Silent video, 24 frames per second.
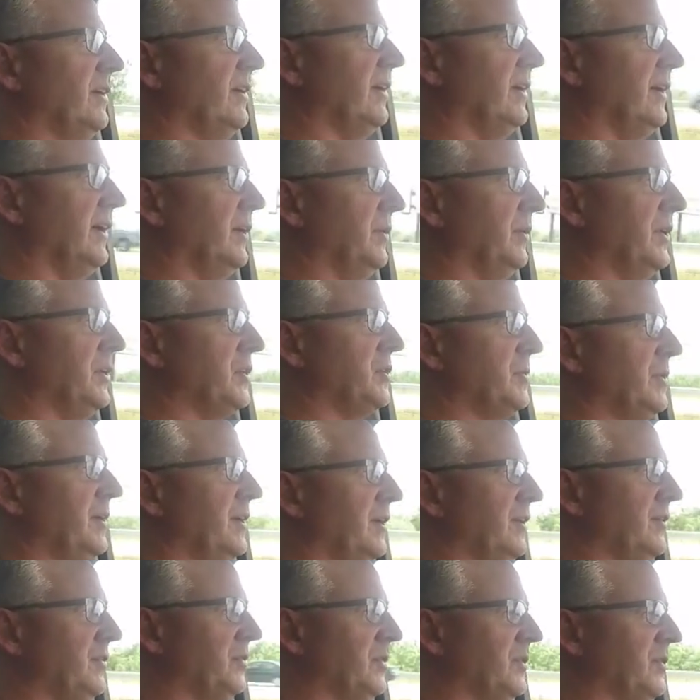Highway
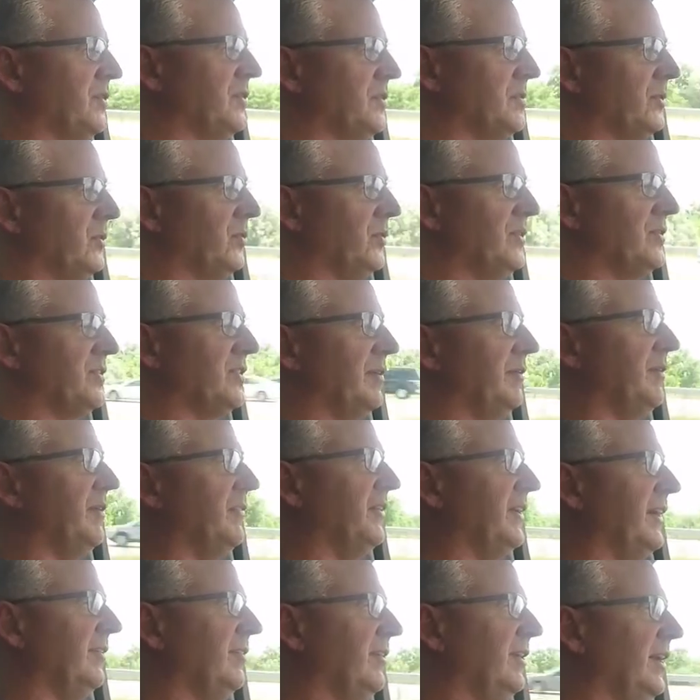speeds, which is between
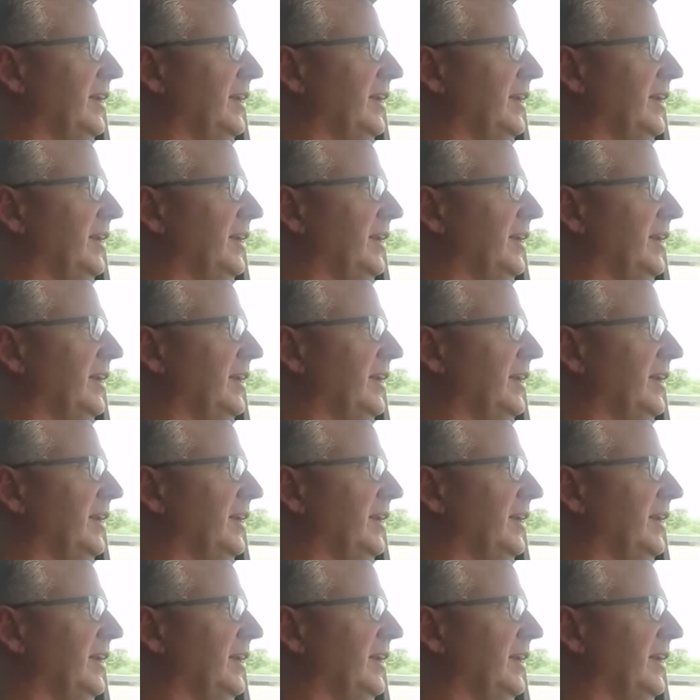75